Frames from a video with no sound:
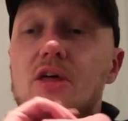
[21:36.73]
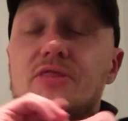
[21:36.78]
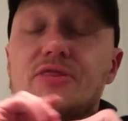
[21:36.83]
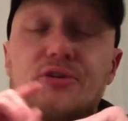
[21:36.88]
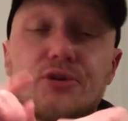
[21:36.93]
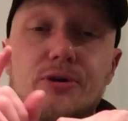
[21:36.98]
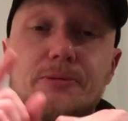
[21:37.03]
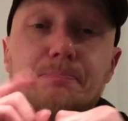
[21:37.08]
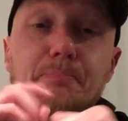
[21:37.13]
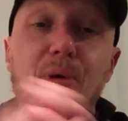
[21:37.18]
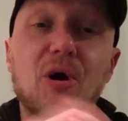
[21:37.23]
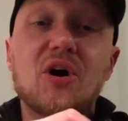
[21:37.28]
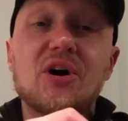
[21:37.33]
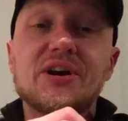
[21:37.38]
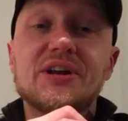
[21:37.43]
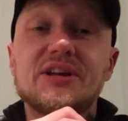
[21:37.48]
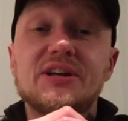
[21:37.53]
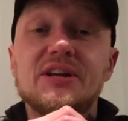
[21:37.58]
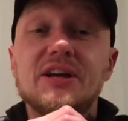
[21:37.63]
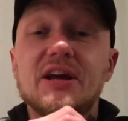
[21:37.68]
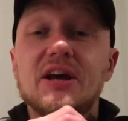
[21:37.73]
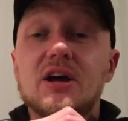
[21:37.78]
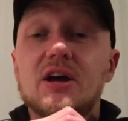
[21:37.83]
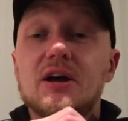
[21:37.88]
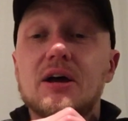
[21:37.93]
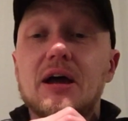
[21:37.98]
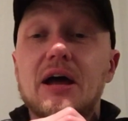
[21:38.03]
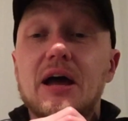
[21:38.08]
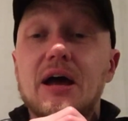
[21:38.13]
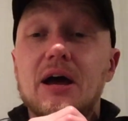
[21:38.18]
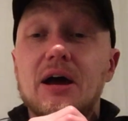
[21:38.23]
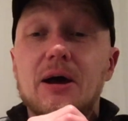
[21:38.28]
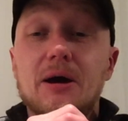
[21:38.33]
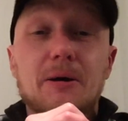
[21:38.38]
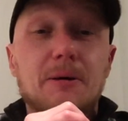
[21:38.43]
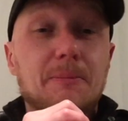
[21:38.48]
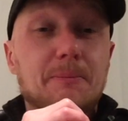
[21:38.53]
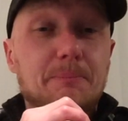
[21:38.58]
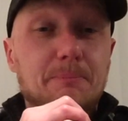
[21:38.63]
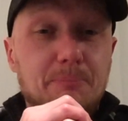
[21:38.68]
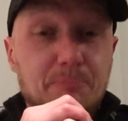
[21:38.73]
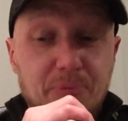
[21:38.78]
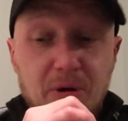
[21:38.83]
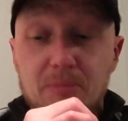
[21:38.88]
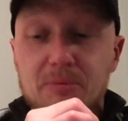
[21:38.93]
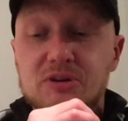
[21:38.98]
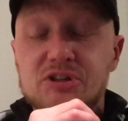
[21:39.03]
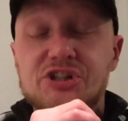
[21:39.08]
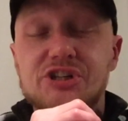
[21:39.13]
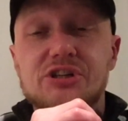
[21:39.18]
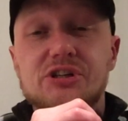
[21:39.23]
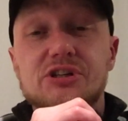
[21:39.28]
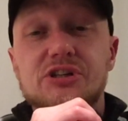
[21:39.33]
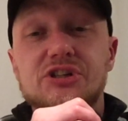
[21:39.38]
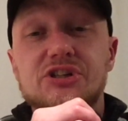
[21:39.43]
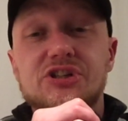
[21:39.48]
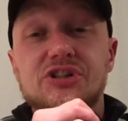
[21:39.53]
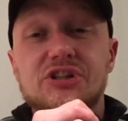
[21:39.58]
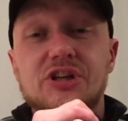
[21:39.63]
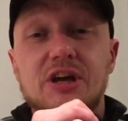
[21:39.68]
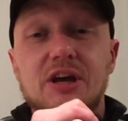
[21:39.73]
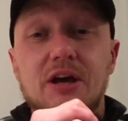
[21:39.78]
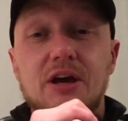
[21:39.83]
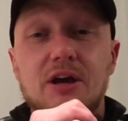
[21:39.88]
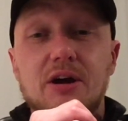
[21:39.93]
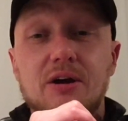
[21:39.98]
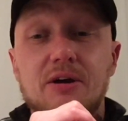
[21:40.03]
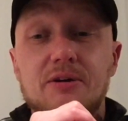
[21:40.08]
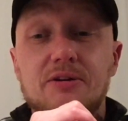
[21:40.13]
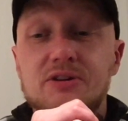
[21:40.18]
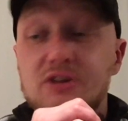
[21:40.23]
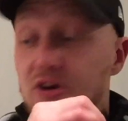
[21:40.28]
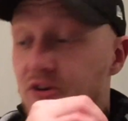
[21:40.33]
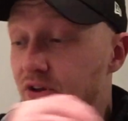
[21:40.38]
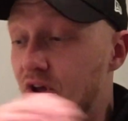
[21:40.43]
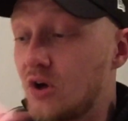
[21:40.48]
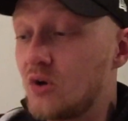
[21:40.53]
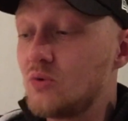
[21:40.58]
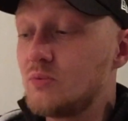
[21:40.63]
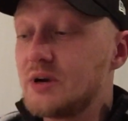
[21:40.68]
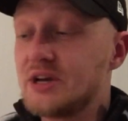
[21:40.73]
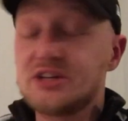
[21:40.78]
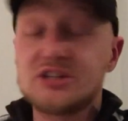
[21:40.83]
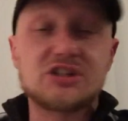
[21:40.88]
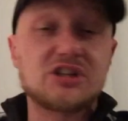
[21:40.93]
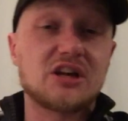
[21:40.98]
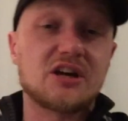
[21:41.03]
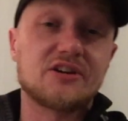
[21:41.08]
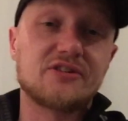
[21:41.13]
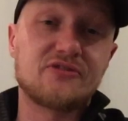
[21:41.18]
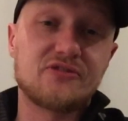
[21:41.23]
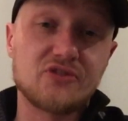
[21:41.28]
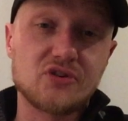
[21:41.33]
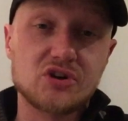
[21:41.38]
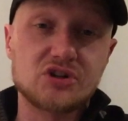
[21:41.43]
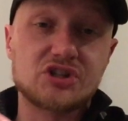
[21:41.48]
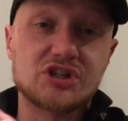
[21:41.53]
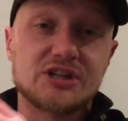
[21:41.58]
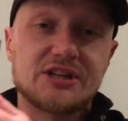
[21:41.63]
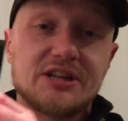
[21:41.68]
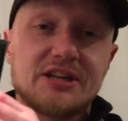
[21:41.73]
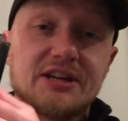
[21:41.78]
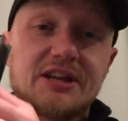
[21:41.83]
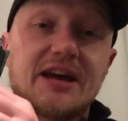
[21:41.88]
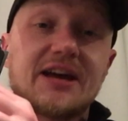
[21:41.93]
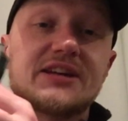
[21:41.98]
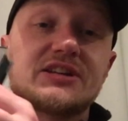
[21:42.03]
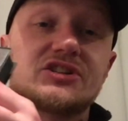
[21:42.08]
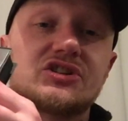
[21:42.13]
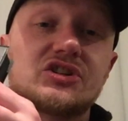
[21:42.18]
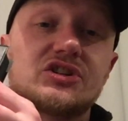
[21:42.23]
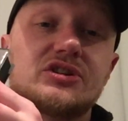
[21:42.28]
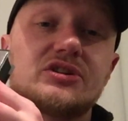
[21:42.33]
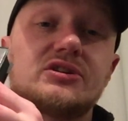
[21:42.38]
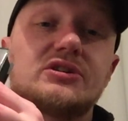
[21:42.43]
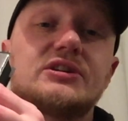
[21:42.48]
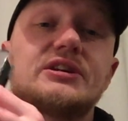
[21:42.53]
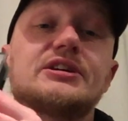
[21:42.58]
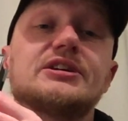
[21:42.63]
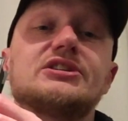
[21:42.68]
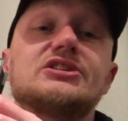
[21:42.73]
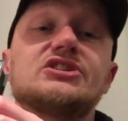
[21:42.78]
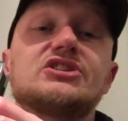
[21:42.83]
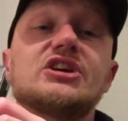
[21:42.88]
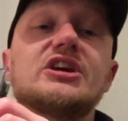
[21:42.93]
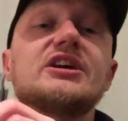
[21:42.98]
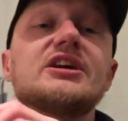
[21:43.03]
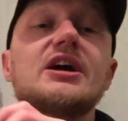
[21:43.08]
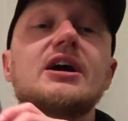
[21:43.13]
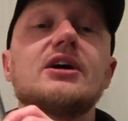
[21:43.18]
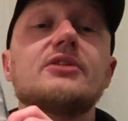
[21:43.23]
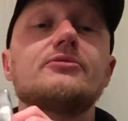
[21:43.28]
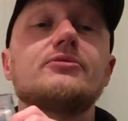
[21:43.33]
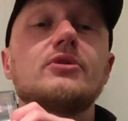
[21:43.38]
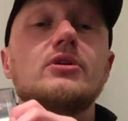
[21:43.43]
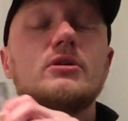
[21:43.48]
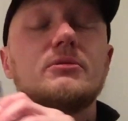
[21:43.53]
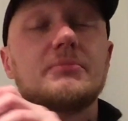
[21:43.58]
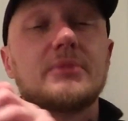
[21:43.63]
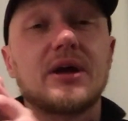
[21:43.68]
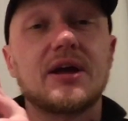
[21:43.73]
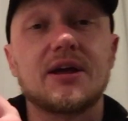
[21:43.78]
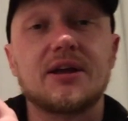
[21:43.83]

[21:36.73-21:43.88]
Third party publishers, not always, like Virgin, it has a SEGA ROM